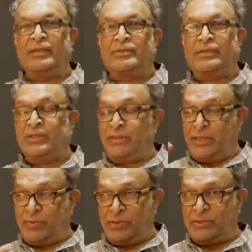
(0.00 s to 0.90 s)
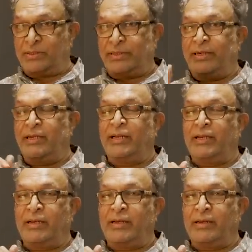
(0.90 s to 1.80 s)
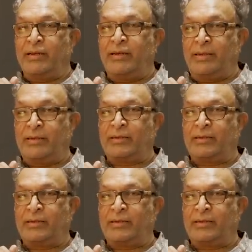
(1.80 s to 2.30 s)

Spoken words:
So there was a 10-day